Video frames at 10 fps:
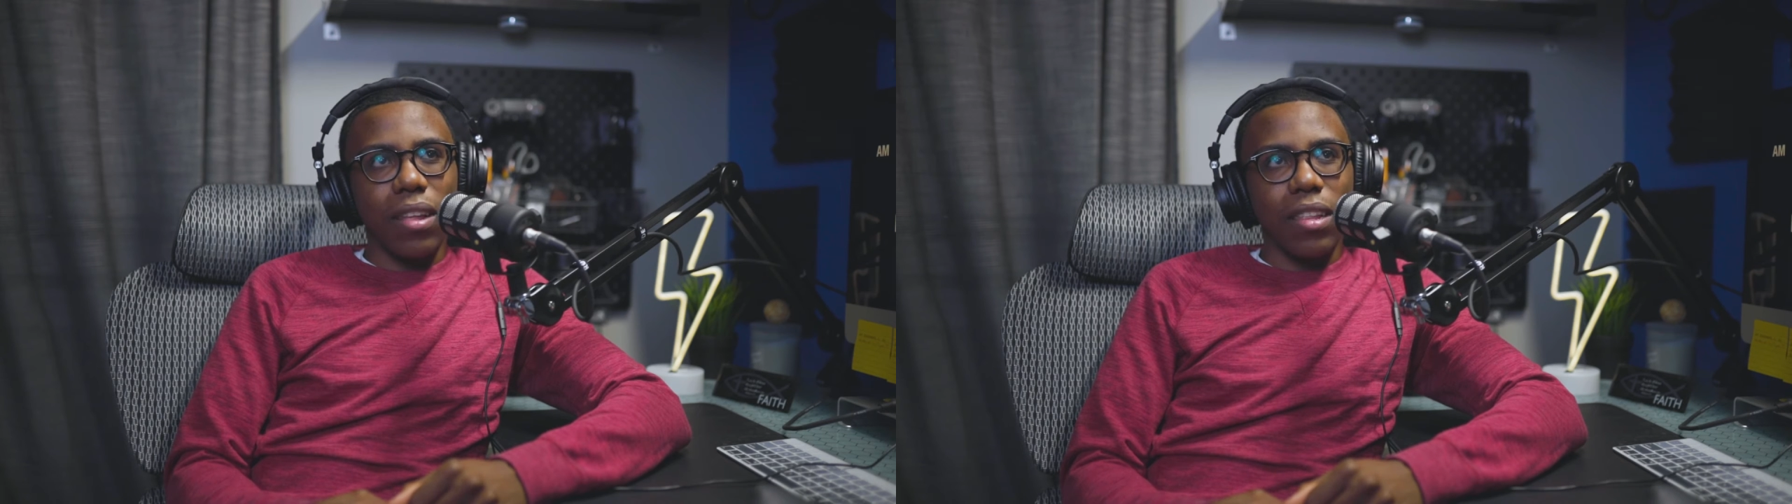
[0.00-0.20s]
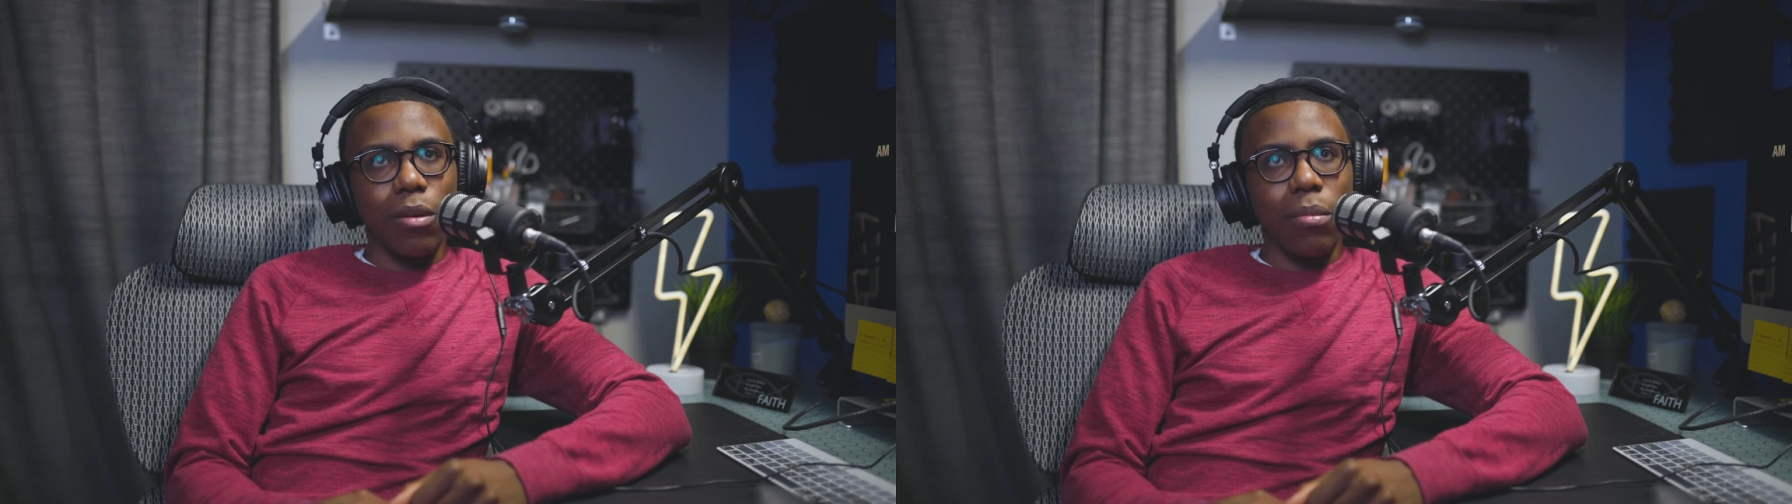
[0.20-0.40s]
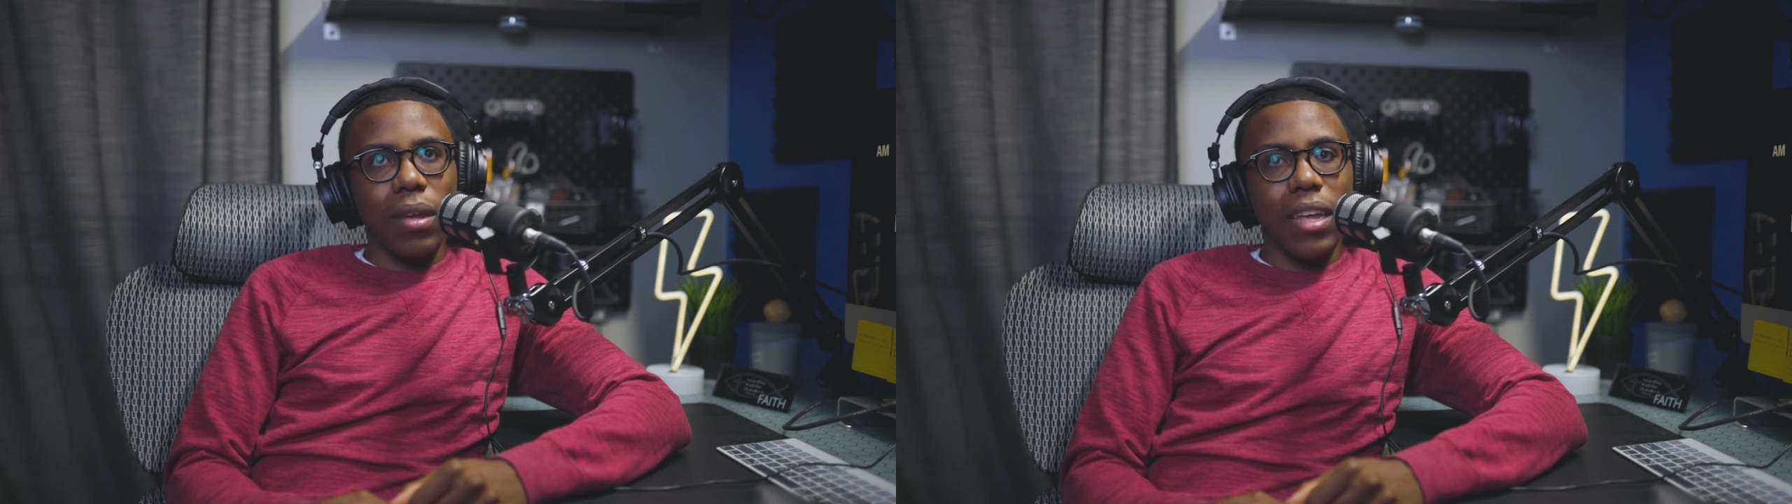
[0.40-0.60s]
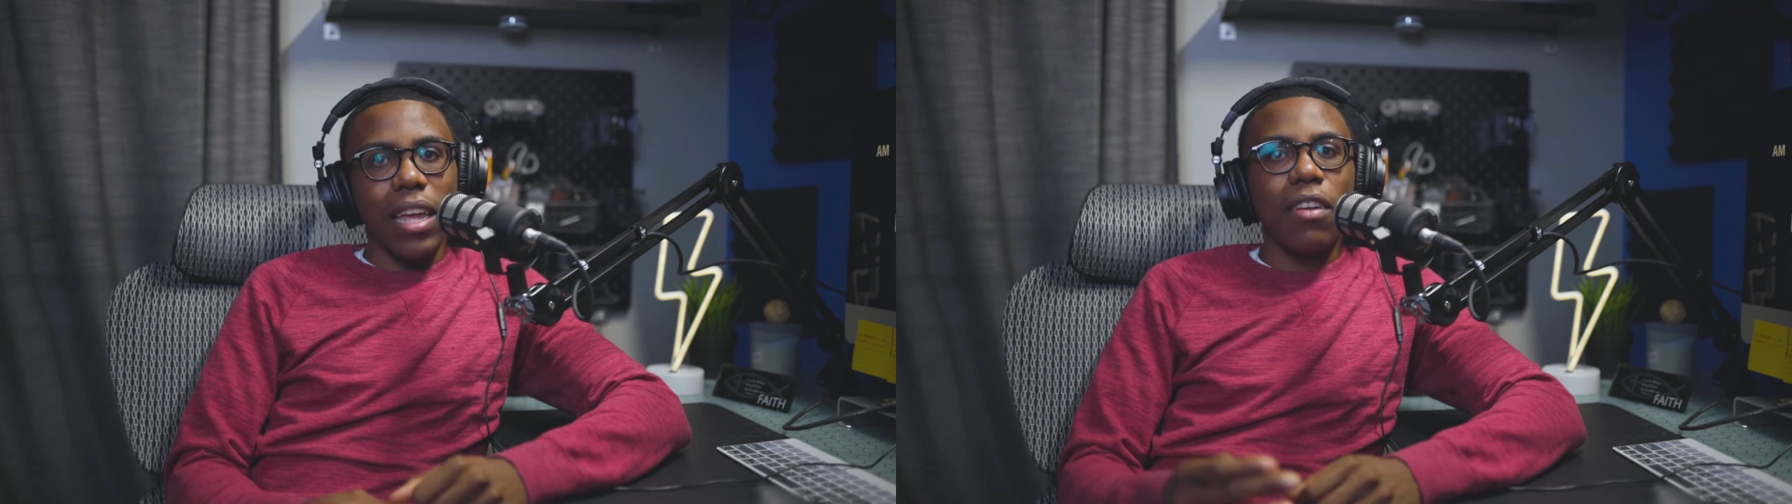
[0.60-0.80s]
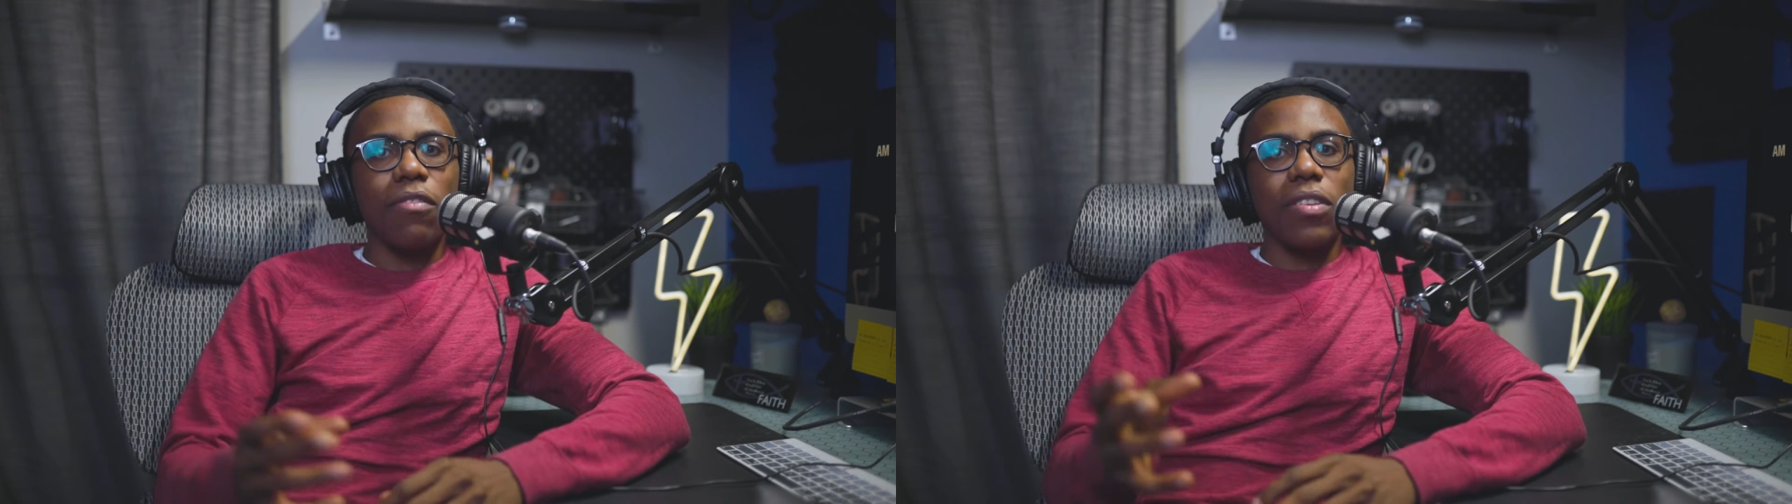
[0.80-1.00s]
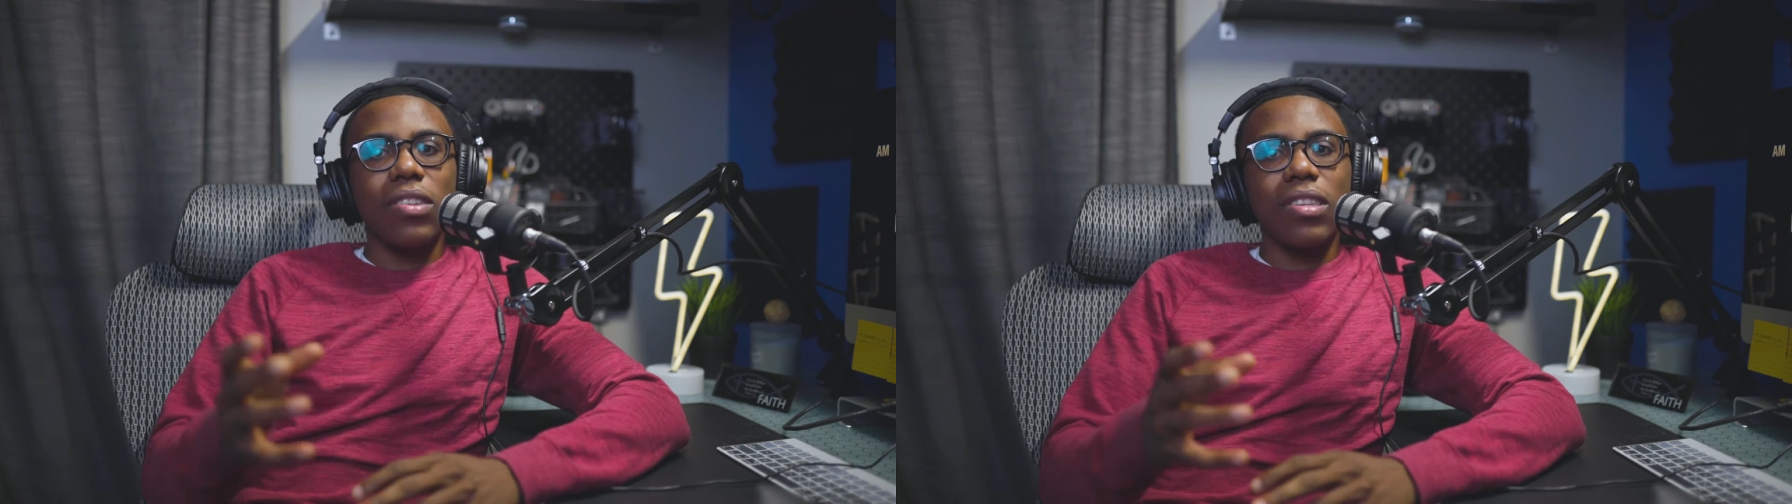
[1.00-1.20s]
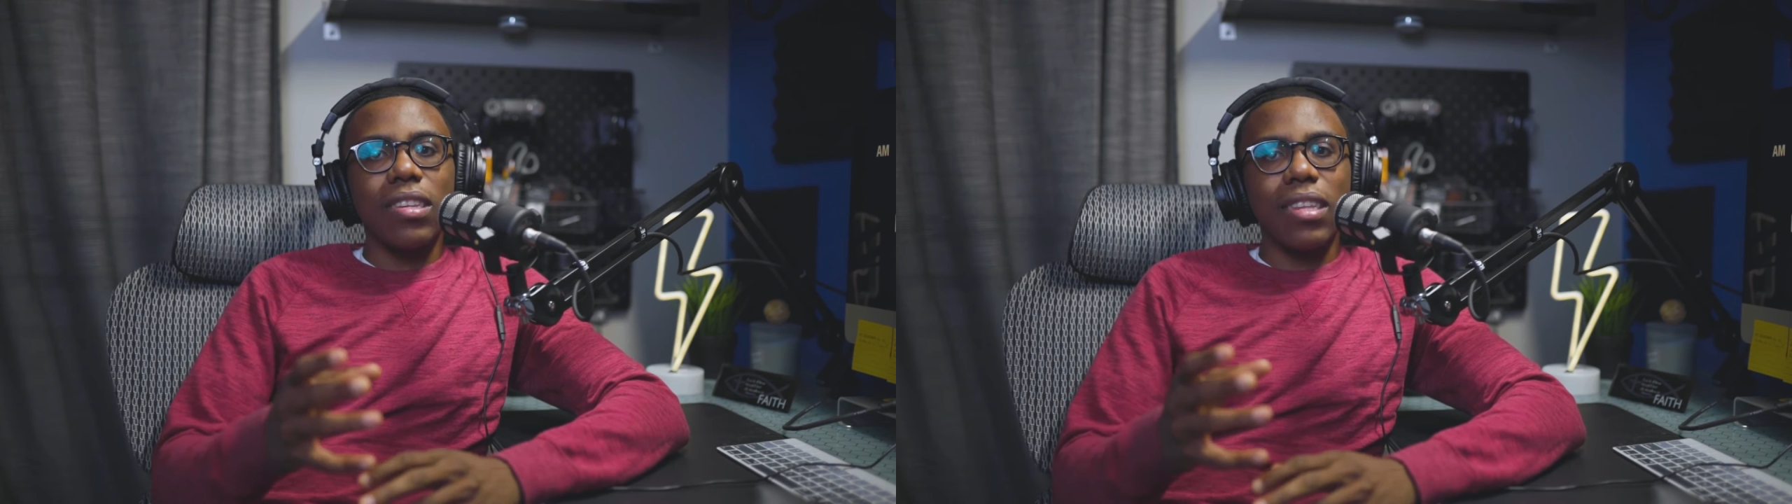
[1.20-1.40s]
a little bit if it's